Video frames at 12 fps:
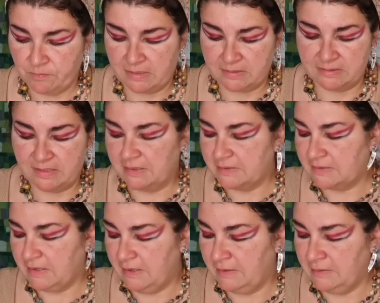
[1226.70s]
back
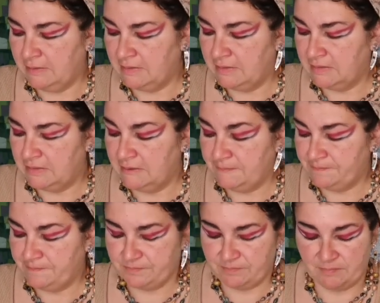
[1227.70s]
days, and
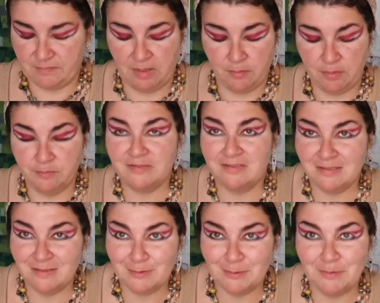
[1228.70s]
I will be
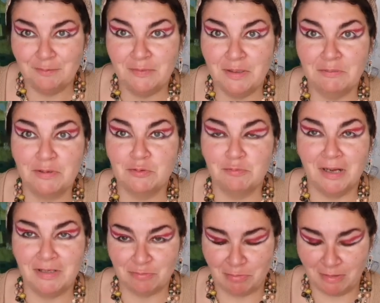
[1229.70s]
still maybe too
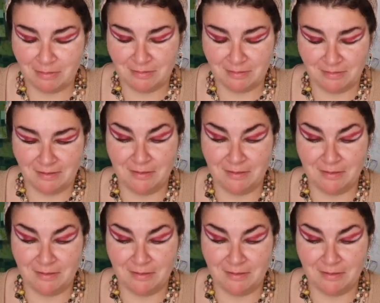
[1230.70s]
much, but